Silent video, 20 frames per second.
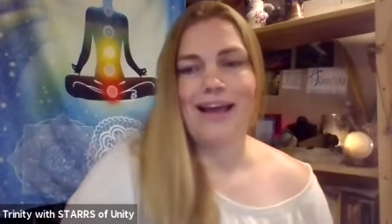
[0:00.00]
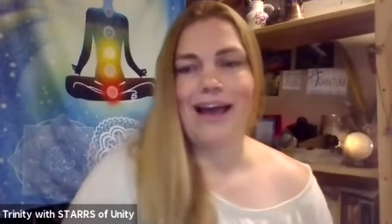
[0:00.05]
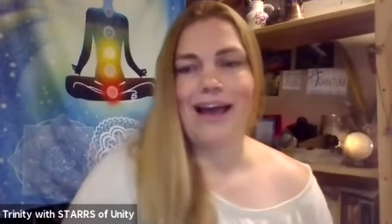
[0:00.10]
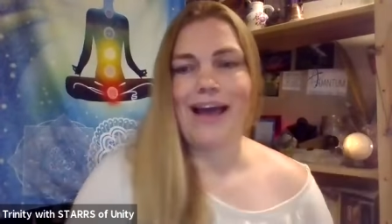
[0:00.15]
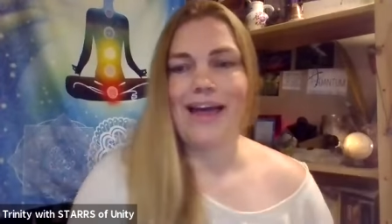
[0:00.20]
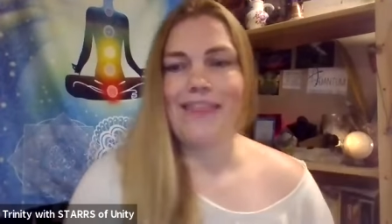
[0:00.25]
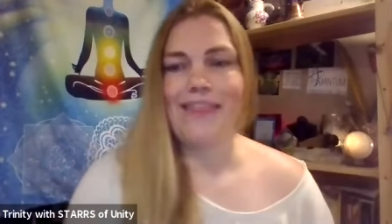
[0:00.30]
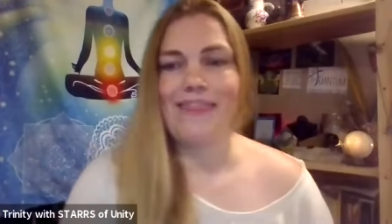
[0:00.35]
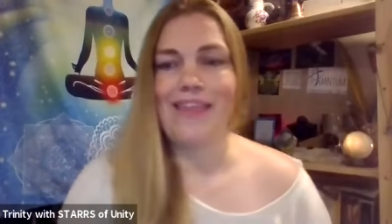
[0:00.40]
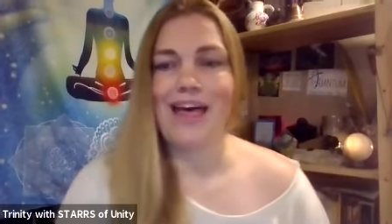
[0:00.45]

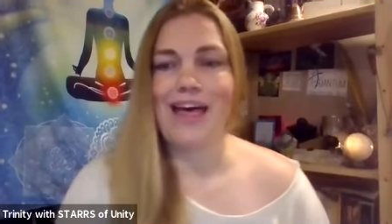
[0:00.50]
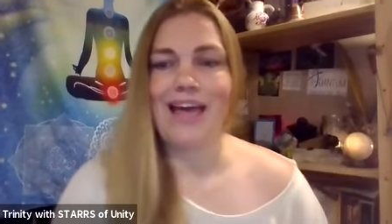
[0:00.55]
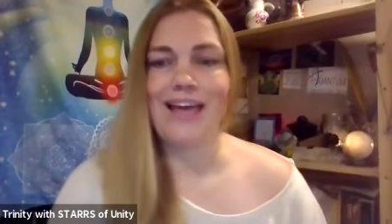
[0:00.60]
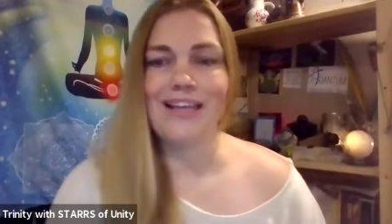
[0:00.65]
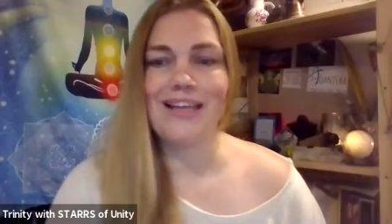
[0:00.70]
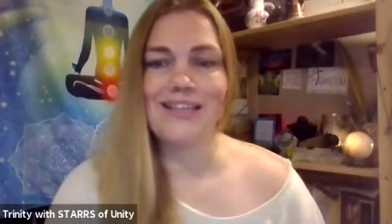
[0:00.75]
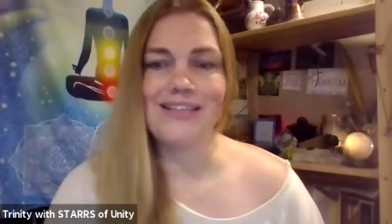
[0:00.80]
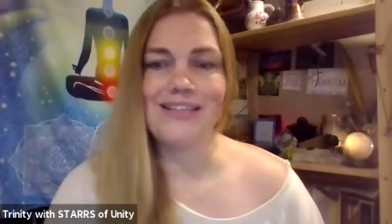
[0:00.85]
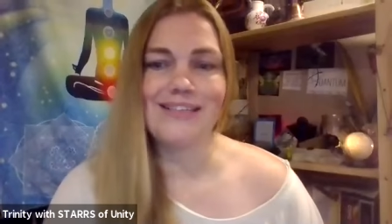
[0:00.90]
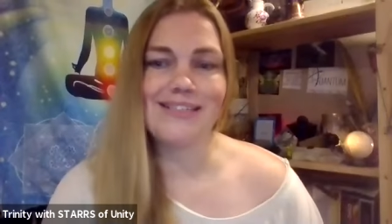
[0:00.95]
And that
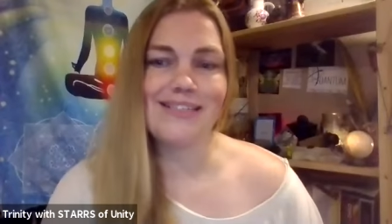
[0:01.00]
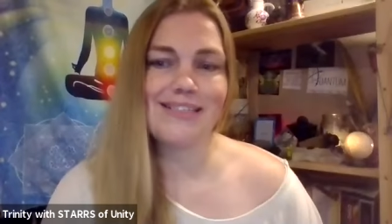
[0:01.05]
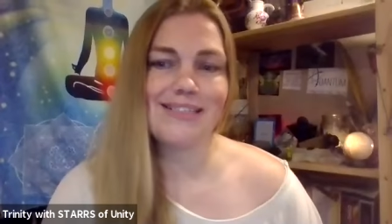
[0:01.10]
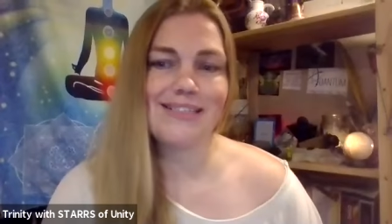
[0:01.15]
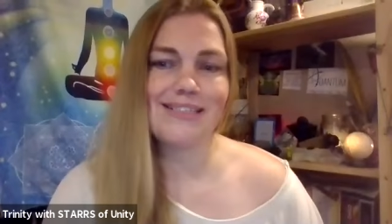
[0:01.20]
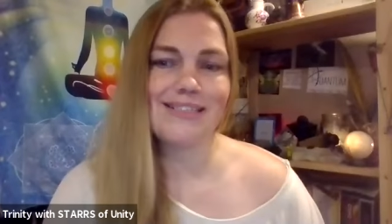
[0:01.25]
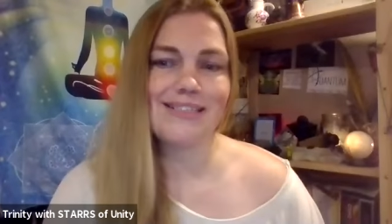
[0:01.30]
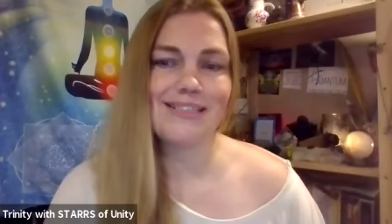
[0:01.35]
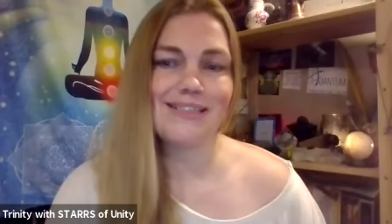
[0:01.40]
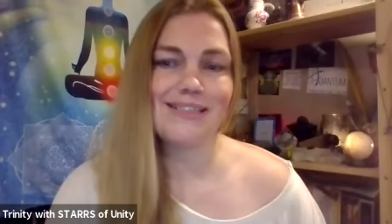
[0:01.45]
is
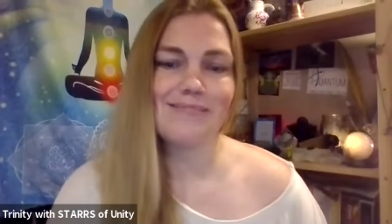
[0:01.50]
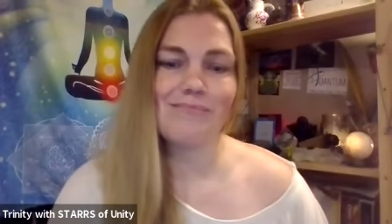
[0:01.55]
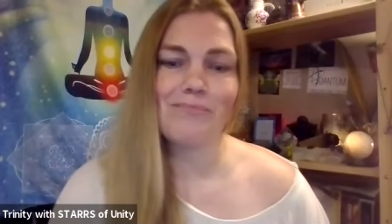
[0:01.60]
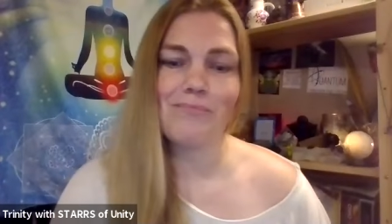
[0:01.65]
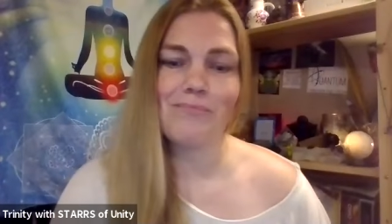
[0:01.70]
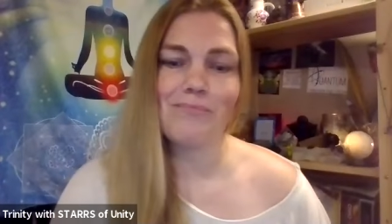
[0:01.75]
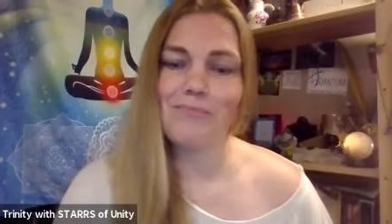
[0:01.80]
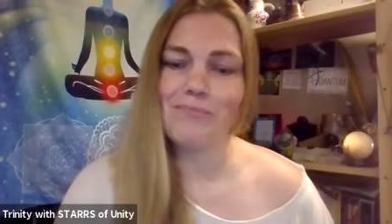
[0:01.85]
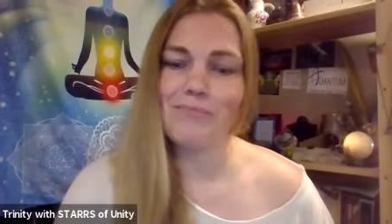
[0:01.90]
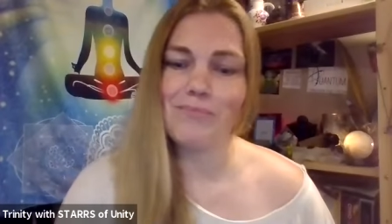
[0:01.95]

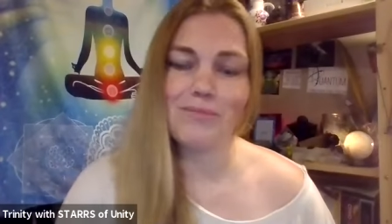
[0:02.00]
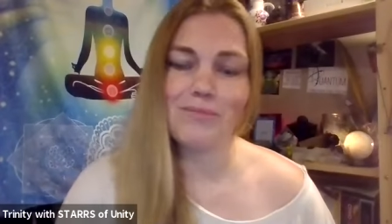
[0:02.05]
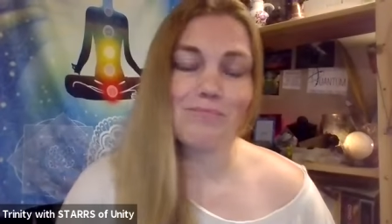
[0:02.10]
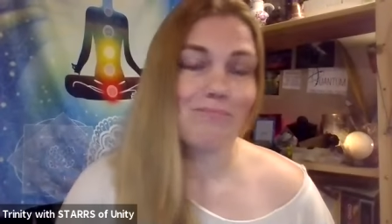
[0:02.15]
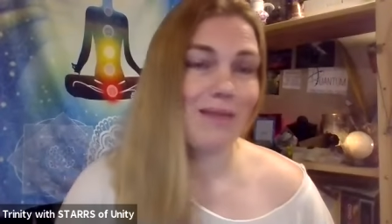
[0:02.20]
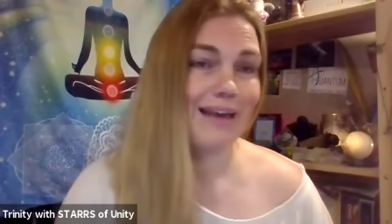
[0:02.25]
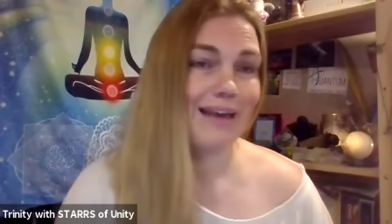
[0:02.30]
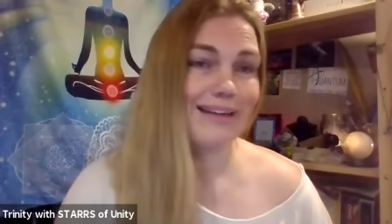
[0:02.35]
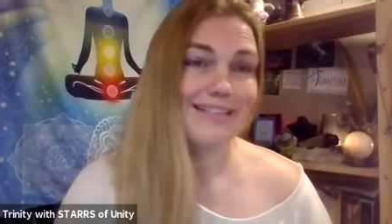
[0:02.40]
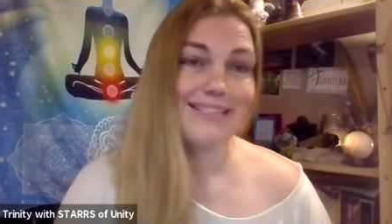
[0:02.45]

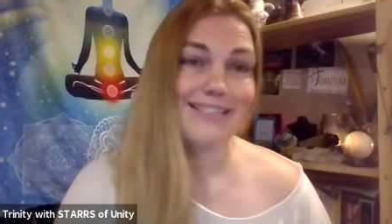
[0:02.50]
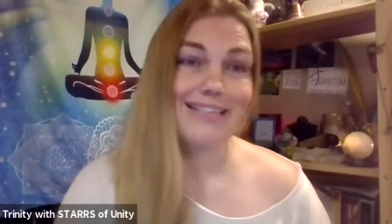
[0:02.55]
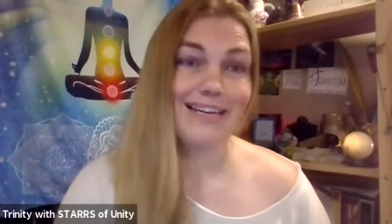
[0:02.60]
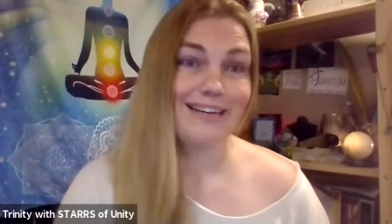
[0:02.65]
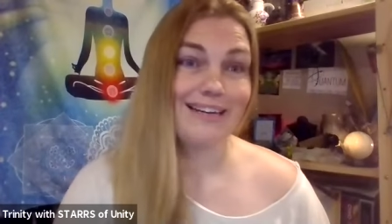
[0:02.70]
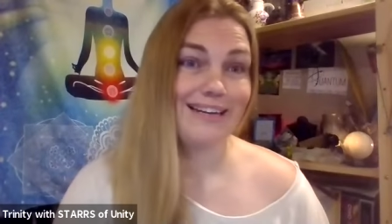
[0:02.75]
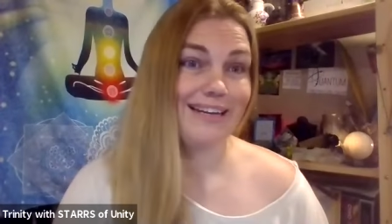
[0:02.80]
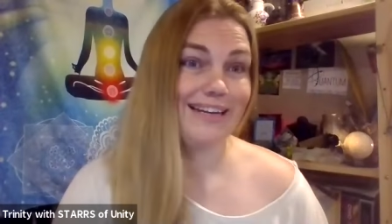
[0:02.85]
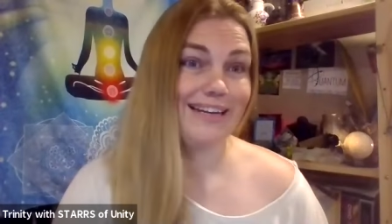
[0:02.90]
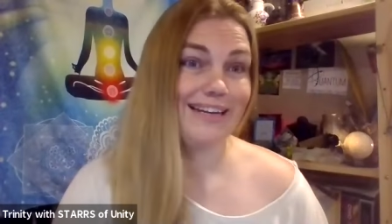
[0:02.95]

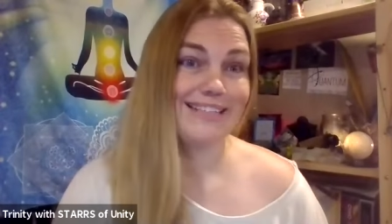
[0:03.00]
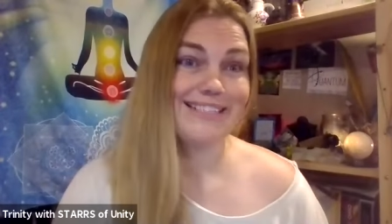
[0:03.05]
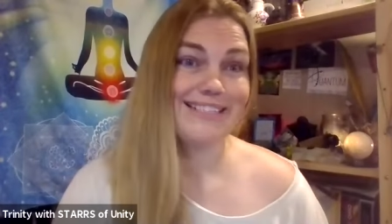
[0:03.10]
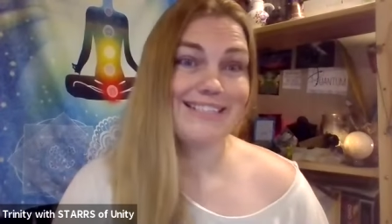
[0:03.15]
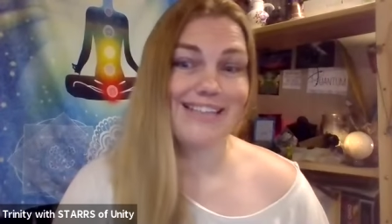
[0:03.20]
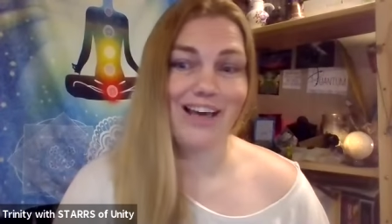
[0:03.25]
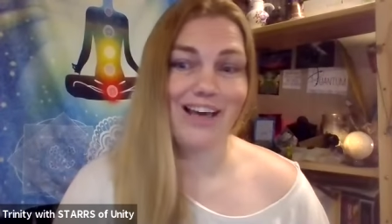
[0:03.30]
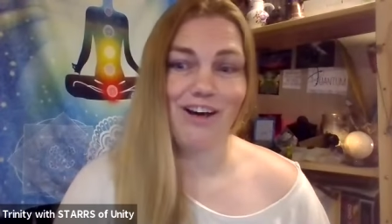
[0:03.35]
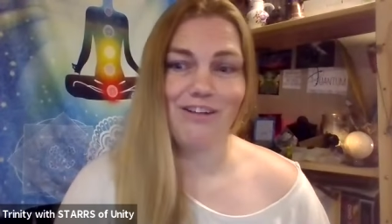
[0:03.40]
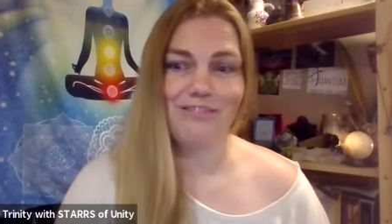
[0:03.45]
medicine in
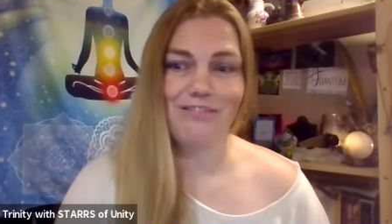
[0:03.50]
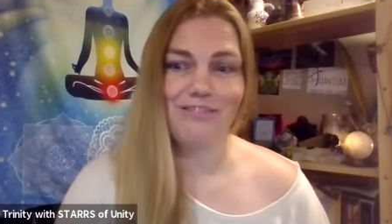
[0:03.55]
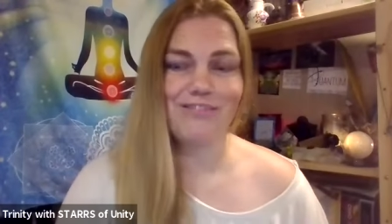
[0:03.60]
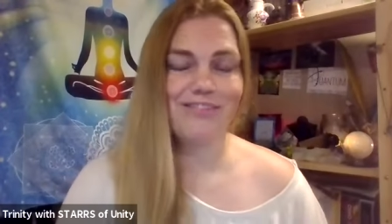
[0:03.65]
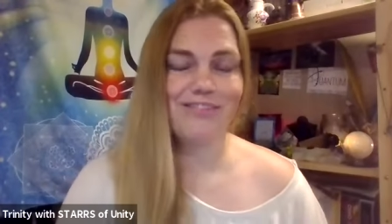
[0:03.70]
itself.